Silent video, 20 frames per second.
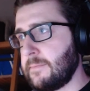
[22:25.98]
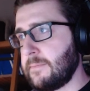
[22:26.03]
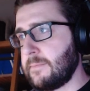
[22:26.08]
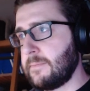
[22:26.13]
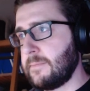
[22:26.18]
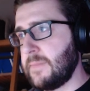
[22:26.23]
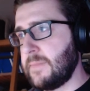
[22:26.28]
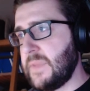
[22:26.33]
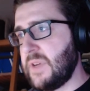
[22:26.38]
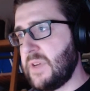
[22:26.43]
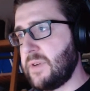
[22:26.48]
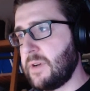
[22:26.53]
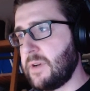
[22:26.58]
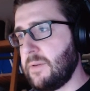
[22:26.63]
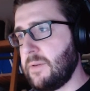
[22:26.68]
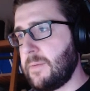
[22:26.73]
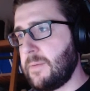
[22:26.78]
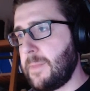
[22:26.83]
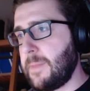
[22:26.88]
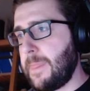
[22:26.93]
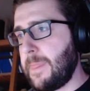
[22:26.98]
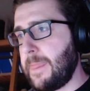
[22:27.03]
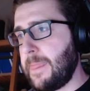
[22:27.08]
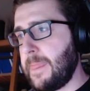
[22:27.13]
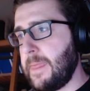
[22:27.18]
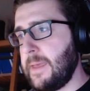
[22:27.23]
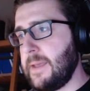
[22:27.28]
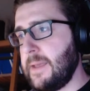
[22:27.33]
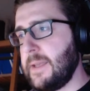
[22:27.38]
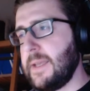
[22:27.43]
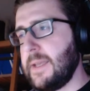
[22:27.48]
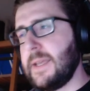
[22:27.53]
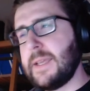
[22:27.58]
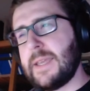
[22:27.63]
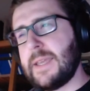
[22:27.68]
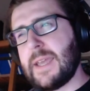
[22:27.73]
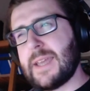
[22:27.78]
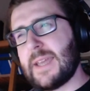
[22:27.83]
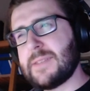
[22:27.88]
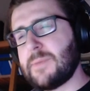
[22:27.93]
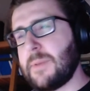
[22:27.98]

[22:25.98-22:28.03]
There we go. Yeah, it's maybe